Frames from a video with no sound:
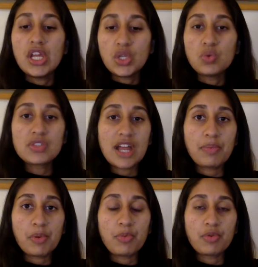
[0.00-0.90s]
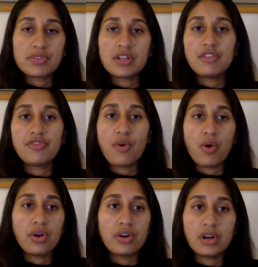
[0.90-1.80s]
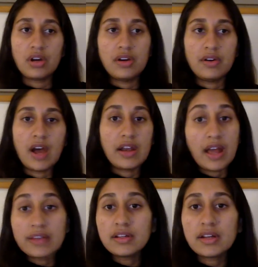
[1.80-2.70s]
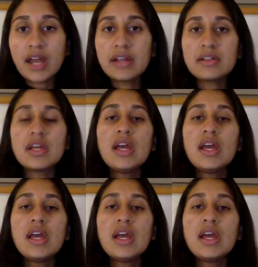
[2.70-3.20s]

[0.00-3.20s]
used that proposal for another grant.